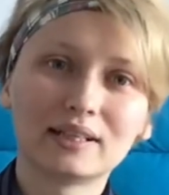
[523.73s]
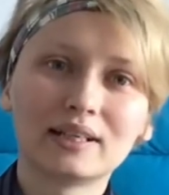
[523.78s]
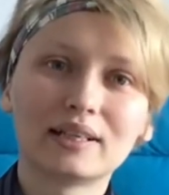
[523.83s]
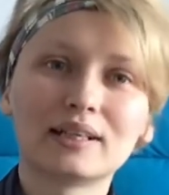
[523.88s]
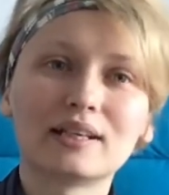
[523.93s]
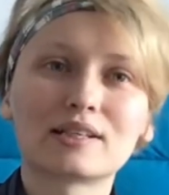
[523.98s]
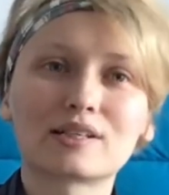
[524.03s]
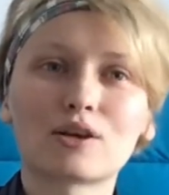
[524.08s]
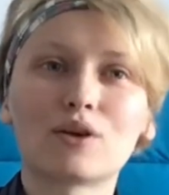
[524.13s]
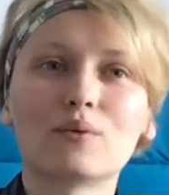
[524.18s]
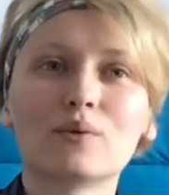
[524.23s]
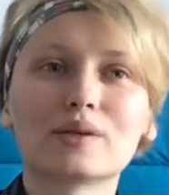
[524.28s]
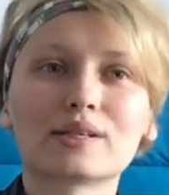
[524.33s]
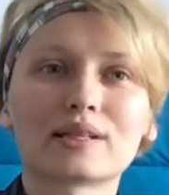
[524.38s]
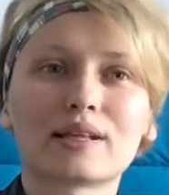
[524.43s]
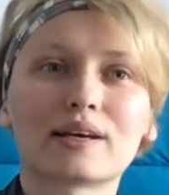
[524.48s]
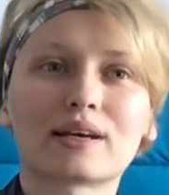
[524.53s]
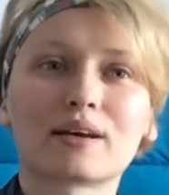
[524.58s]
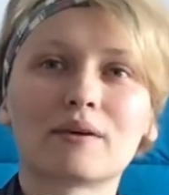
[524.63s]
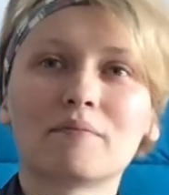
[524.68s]
It's always
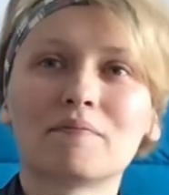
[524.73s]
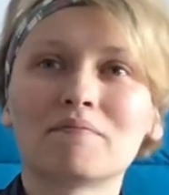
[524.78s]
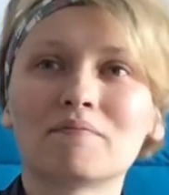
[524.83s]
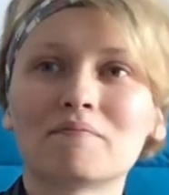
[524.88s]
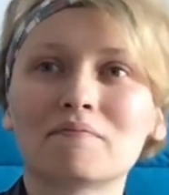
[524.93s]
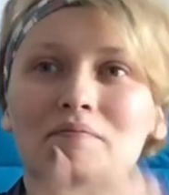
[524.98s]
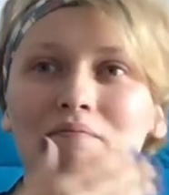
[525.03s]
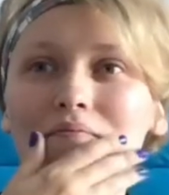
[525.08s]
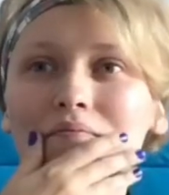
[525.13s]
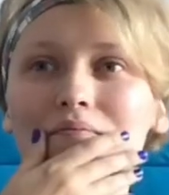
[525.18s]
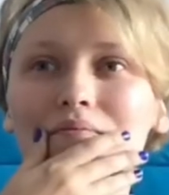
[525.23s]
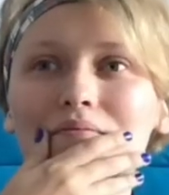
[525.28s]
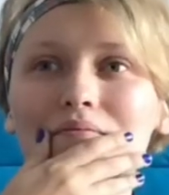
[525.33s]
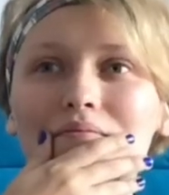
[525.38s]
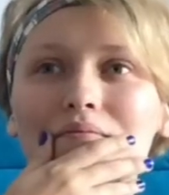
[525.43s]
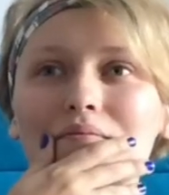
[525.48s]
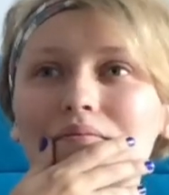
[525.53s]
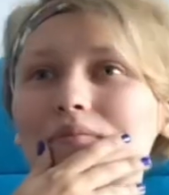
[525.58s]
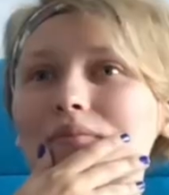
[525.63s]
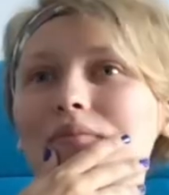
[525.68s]
like
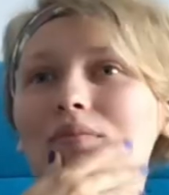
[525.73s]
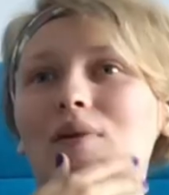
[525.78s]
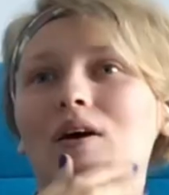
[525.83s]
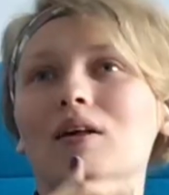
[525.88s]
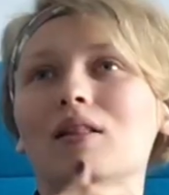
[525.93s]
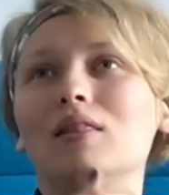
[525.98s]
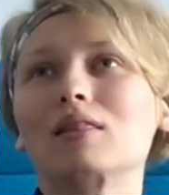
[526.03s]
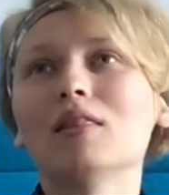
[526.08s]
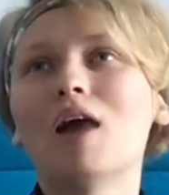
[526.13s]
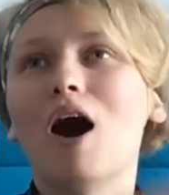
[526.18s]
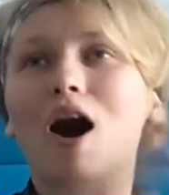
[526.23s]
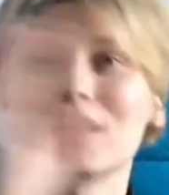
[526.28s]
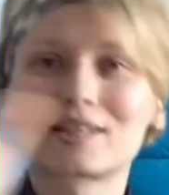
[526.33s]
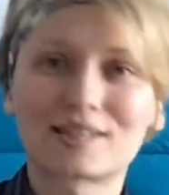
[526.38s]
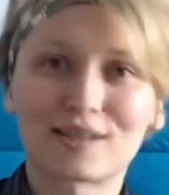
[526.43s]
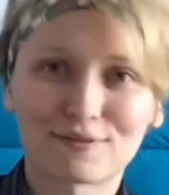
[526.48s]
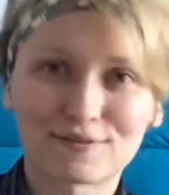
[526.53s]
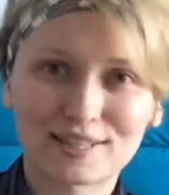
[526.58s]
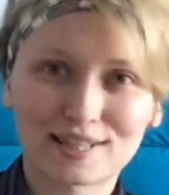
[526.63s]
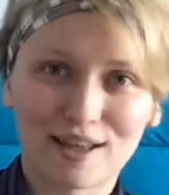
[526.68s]
lots
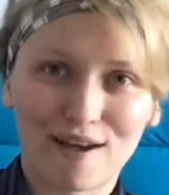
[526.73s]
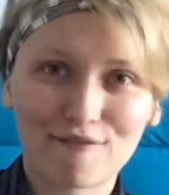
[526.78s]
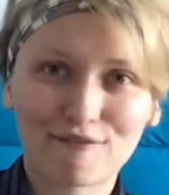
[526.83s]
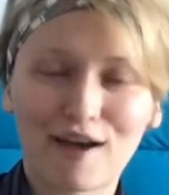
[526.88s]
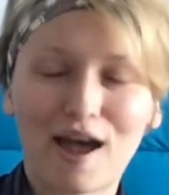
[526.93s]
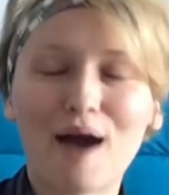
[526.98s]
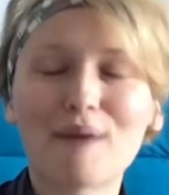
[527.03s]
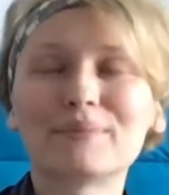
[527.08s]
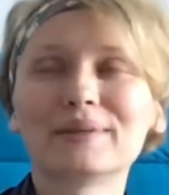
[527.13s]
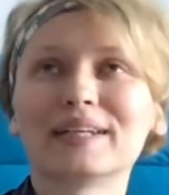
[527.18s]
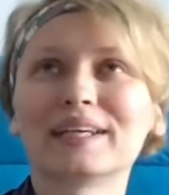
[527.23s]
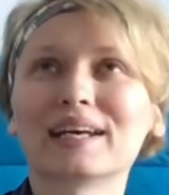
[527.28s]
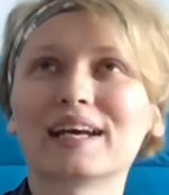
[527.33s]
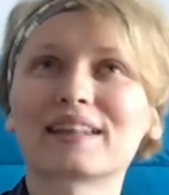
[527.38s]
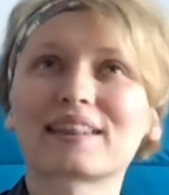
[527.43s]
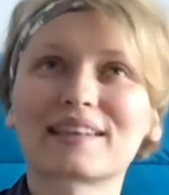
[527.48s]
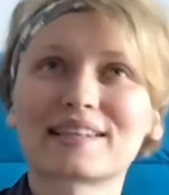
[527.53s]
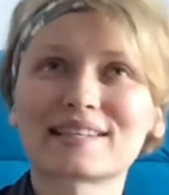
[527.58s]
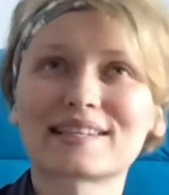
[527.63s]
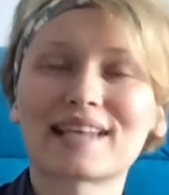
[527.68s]
of stuff happening
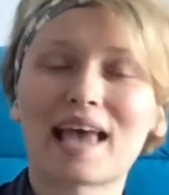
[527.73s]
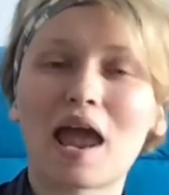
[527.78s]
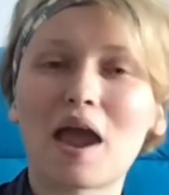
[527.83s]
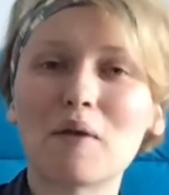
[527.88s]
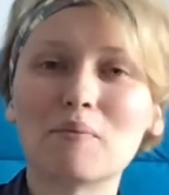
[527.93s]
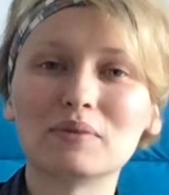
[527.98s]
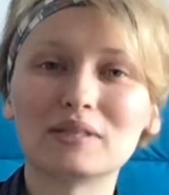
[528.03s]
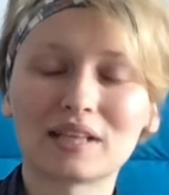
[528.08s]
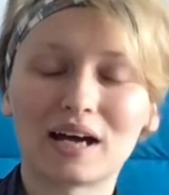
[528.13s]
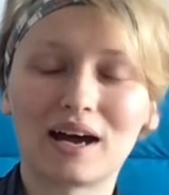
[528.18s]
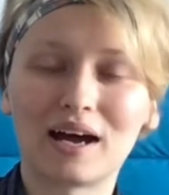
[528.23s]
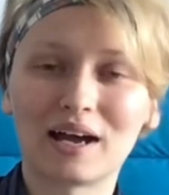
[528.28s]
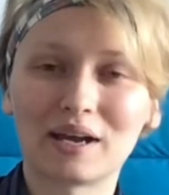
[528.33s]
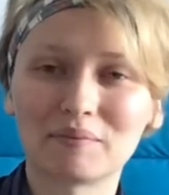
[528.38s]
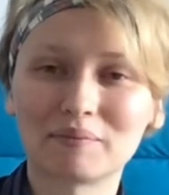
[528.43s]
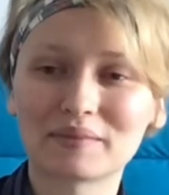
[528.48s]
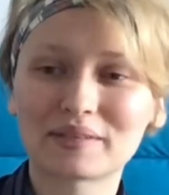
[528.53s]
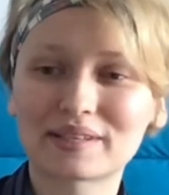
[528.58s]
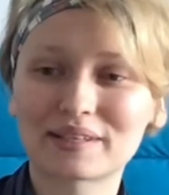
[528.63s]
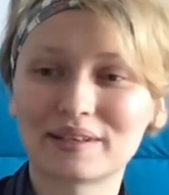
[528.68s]
at the same time.
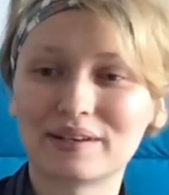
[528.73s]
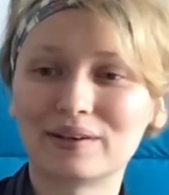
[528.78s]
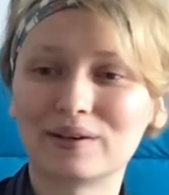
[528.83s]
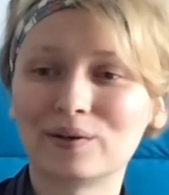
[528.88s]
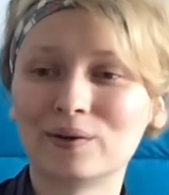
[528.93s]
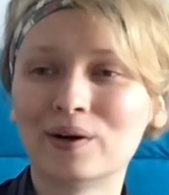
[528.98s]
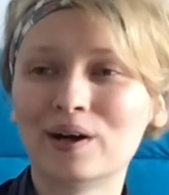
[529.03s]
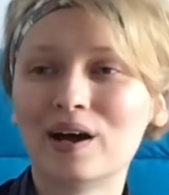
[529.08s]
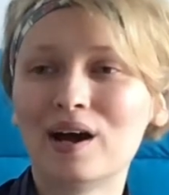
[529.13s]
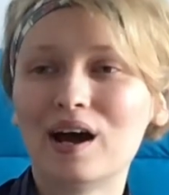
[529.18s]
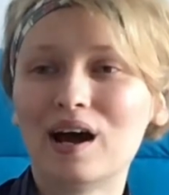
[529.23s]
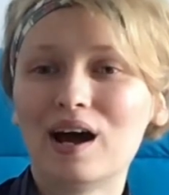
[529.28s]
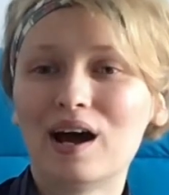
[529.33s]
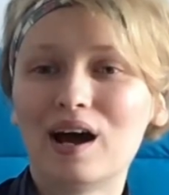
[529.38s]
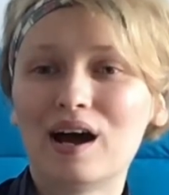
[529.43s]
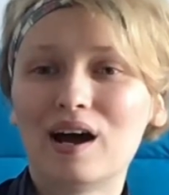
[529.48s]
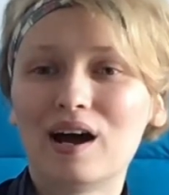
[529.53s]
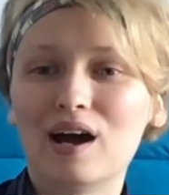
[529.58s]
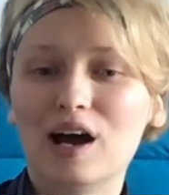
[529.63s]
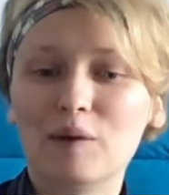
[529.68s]
So
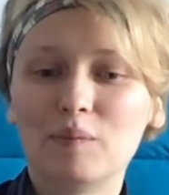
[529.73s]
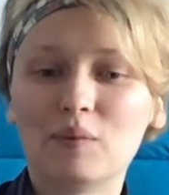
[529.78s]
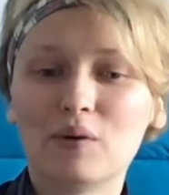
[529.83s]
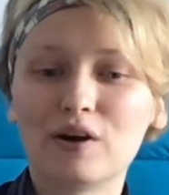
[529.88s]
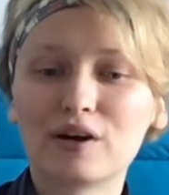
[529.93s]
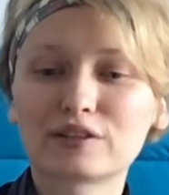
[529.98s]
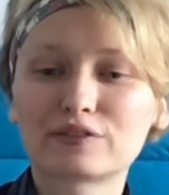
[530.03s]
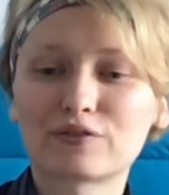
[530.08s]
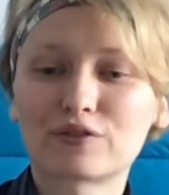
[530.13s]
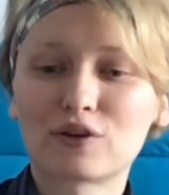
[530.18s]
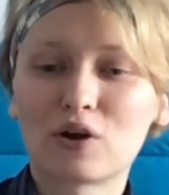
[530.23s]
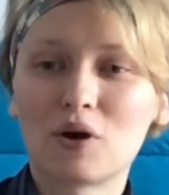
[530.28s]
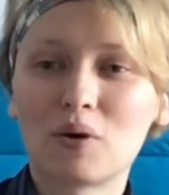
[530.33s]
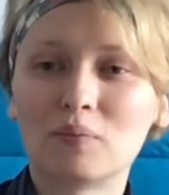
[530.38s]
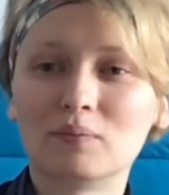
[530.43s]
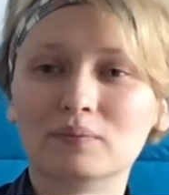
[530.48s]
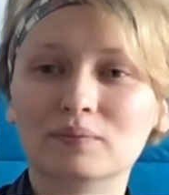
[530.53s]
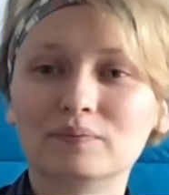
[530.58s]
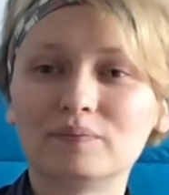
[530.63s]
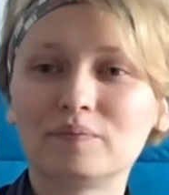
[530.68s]
apart
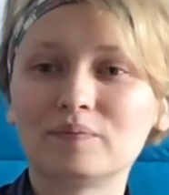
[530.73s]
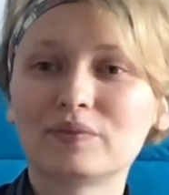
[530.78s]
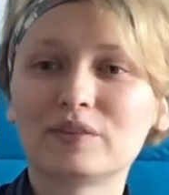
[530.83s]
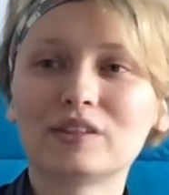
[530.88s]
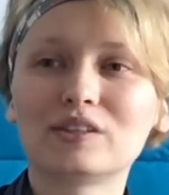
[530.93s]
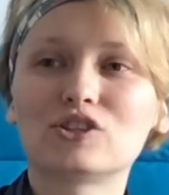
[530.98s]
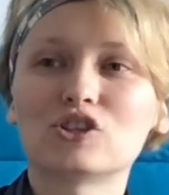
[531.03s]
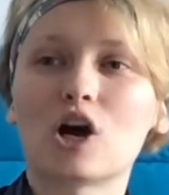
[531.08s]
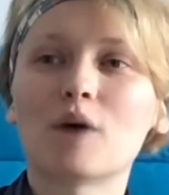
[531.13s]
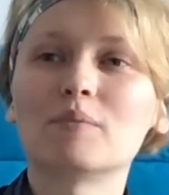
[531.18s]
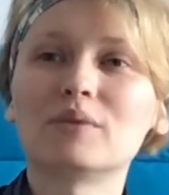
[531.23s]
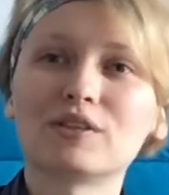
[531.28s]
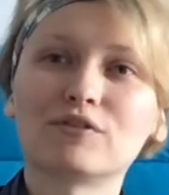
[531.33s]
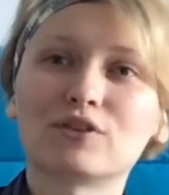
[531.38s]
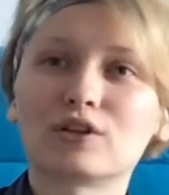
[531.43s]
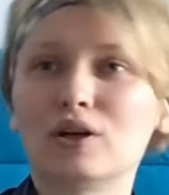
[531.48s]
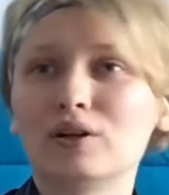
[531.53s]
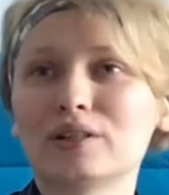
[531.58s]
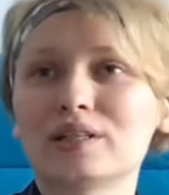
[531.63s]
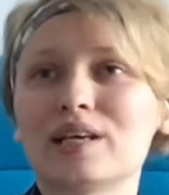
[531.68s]
from the job
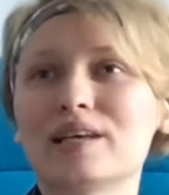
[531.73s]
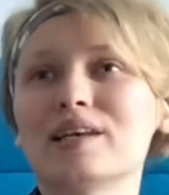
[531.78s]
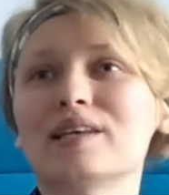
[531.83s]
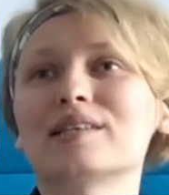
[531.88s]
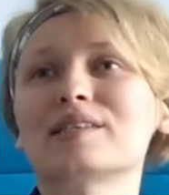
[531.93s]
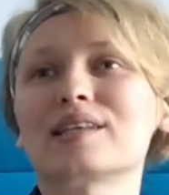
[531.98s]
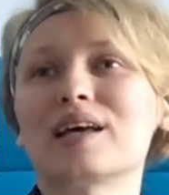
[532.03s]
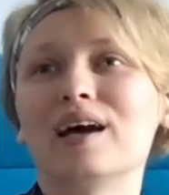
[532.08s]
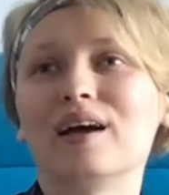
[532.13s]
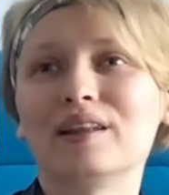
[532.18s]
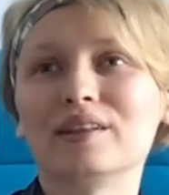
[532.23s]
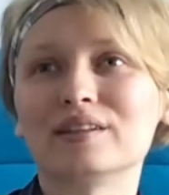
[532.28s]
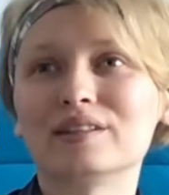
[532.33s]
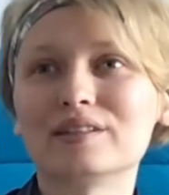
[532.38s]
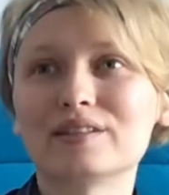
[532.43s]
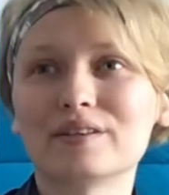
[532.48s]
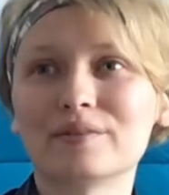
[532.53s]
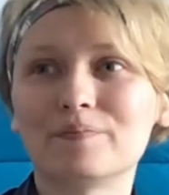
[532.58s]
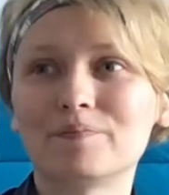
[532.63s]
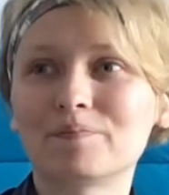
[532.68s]
difficulties
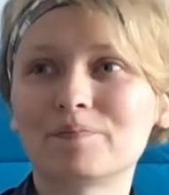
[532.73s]
and